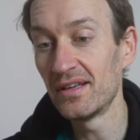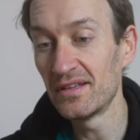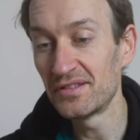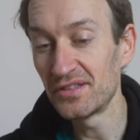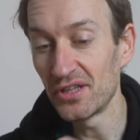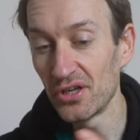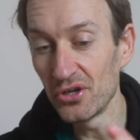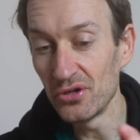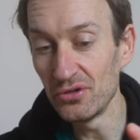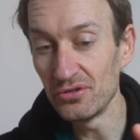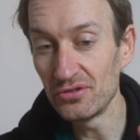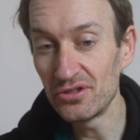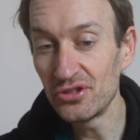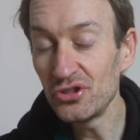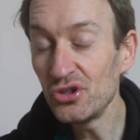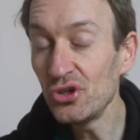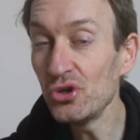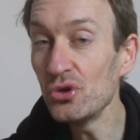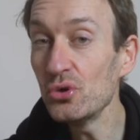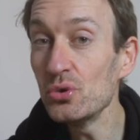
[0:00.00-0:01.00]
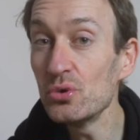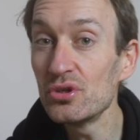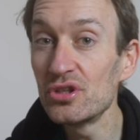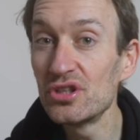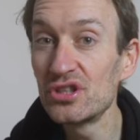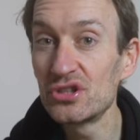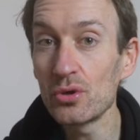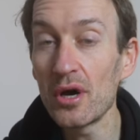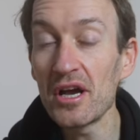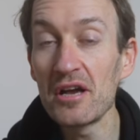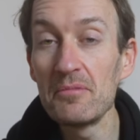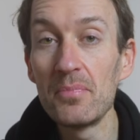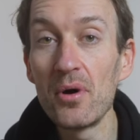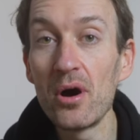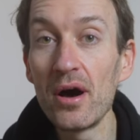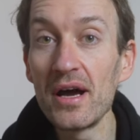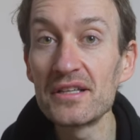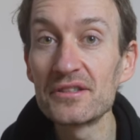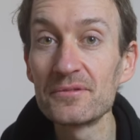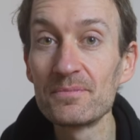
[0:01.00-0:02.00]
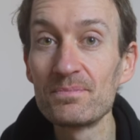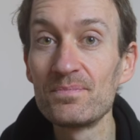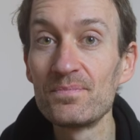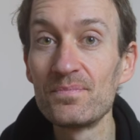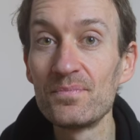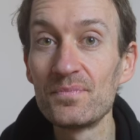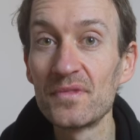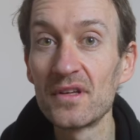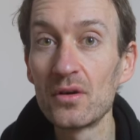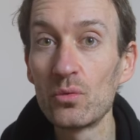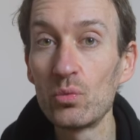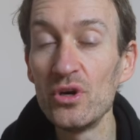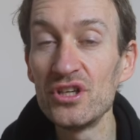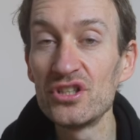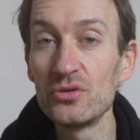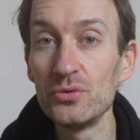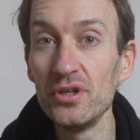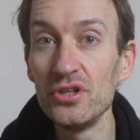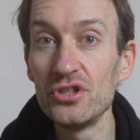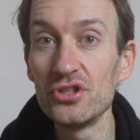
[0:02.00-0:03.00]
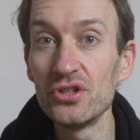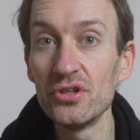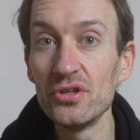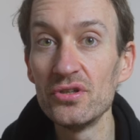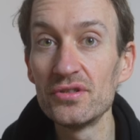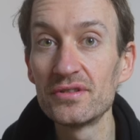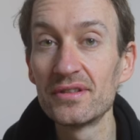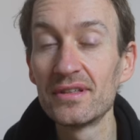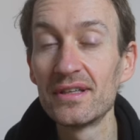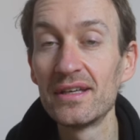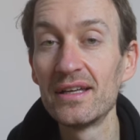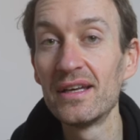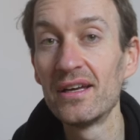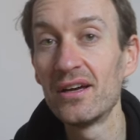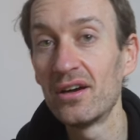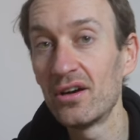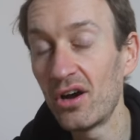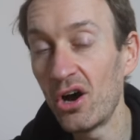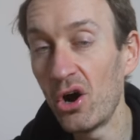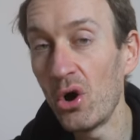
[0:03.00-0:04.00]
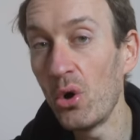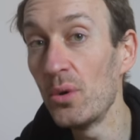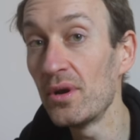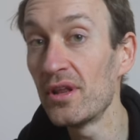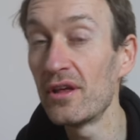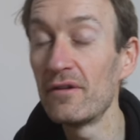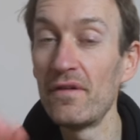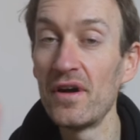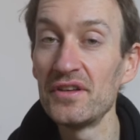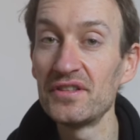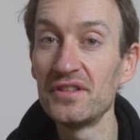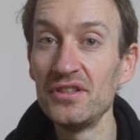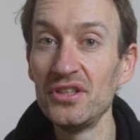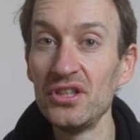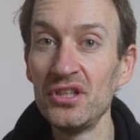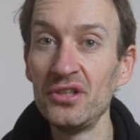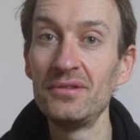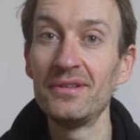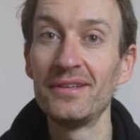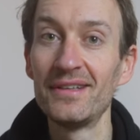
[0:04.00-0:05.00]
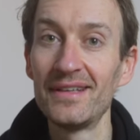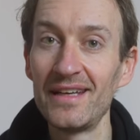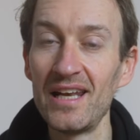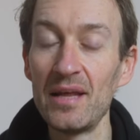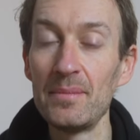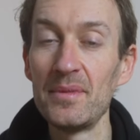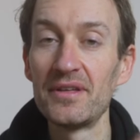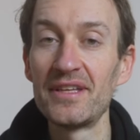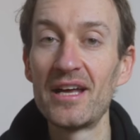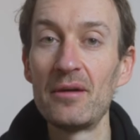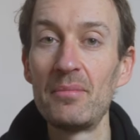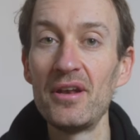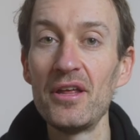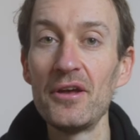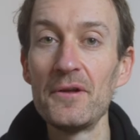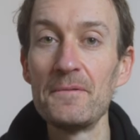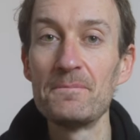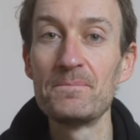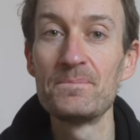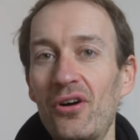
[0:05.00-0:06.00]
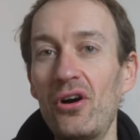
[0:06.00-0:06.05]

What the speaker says: So two striking bikes, which would you choose? Old versus new, let me know down below.